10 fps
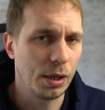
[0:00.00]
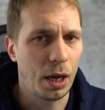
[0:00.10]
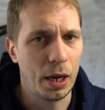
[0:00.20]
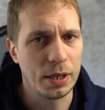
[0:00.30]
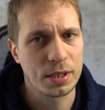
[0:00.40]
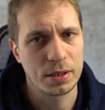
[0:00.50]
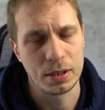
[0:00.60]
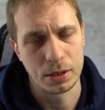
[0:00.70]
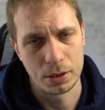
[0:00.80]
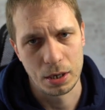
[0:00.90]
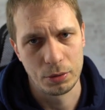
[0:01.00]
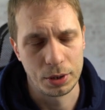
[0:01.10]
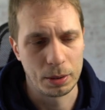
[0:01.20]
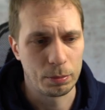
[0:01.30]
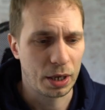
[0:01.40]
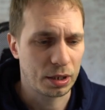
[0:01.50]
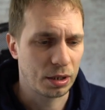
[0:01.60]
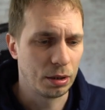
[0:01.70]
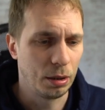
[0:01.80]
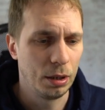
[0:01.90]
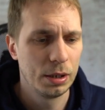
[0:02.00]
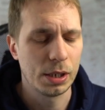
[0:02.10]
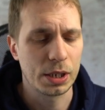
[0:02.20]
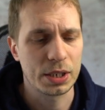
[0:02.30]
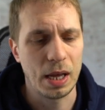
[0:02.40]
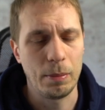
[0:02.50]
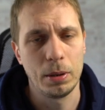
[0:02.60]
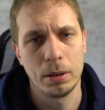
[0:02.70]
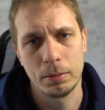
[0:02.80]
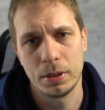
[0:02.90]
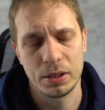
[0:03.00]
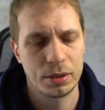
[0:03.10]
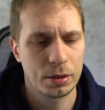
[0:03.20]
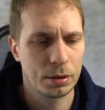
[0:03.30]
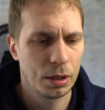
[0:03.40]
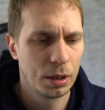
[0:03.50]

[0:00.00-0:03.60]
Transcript: It's not a really practical example, but